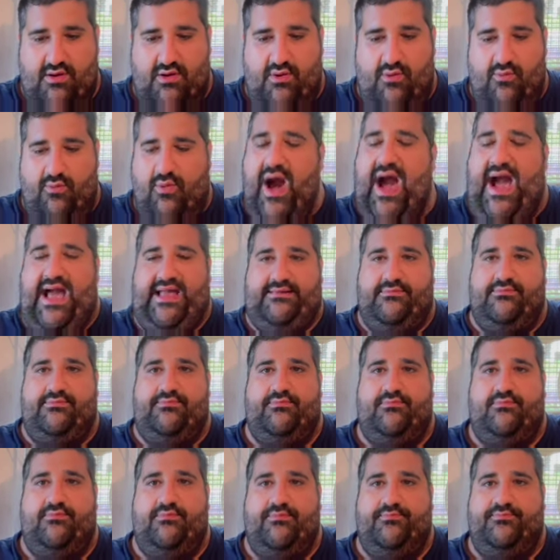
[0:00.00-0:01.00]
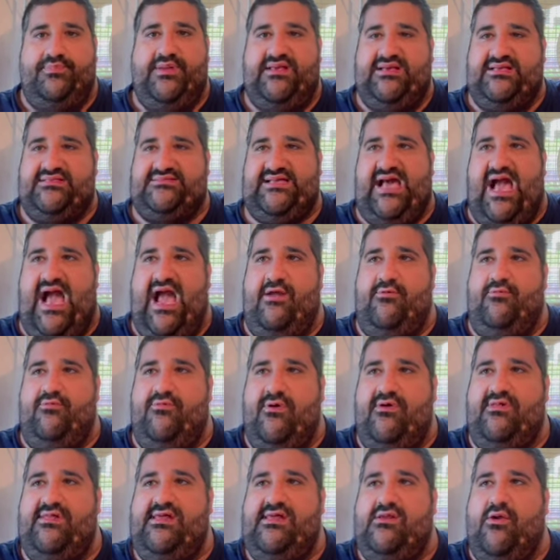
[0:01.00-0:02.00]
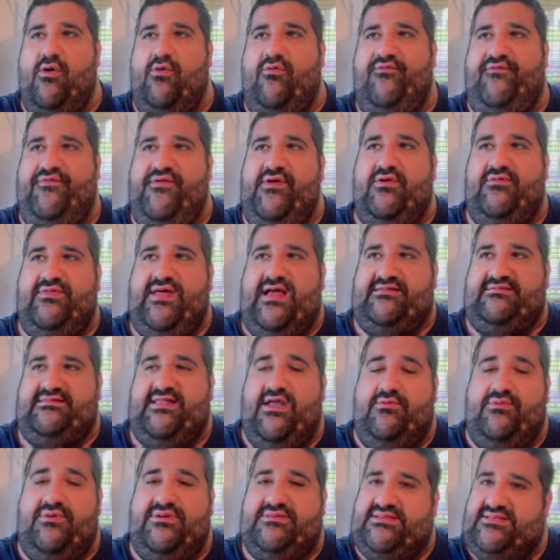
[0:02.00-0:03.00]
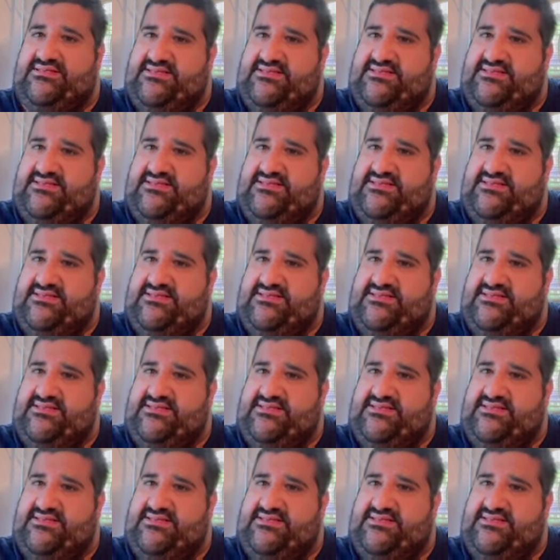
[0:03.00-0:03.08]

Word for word: Why? because I really don't feel that there is a